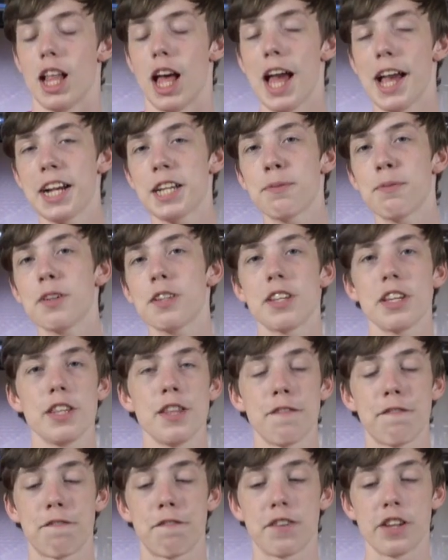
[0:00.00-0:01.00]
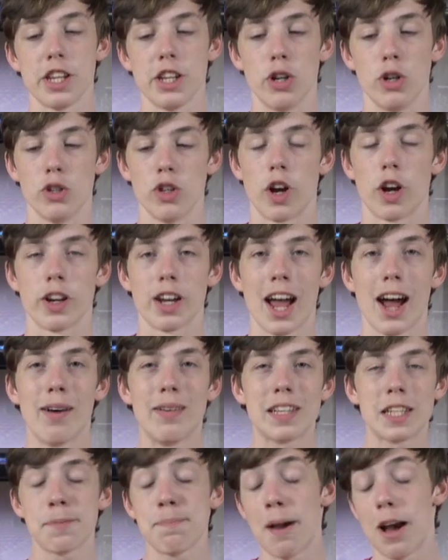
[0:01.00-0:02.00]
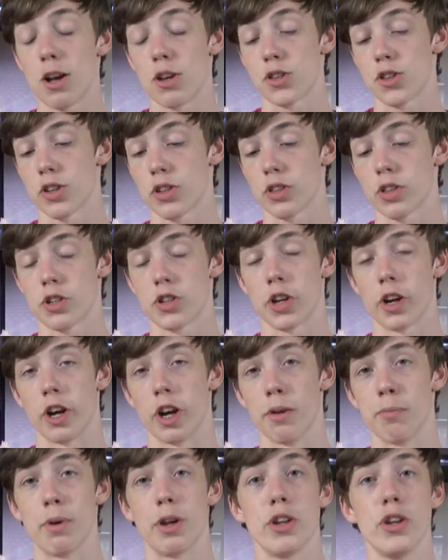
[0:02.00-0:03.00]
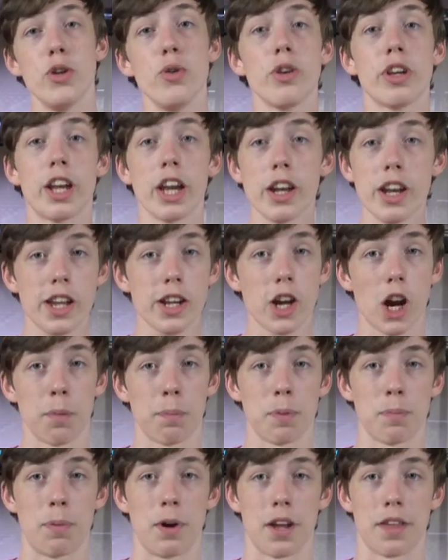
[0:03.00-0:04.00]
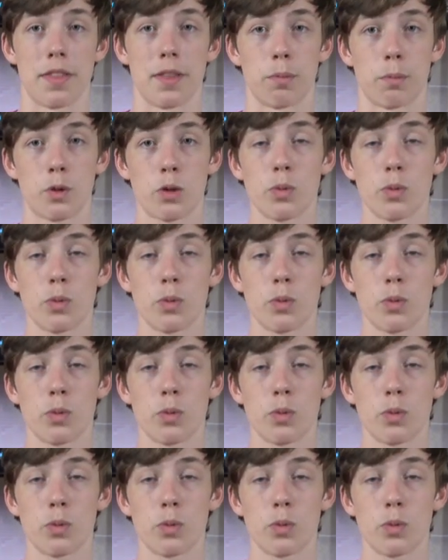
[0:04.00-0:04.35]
experts in the field are now espousing the term New Guinea carpet python,